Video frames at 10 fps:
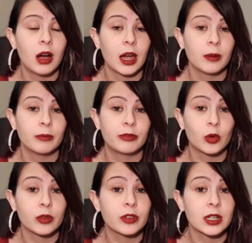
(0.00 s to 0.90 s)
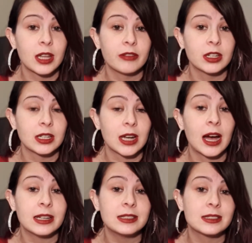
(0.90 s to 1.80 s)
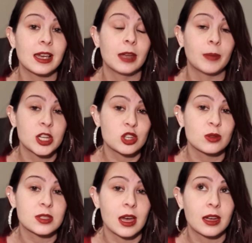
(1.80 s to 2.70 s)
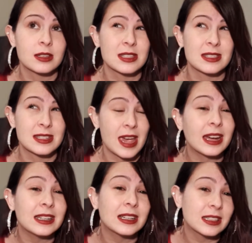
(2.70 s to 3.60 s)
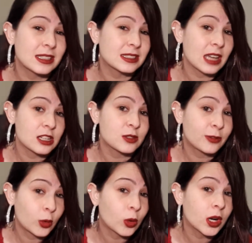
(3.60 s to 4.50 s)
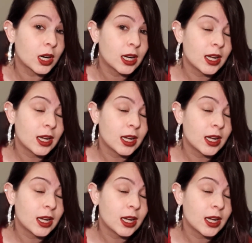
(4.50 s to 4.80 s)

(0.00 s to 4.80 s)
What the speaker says: I'm 4'11" in height, and my shoe size is technically a size 4,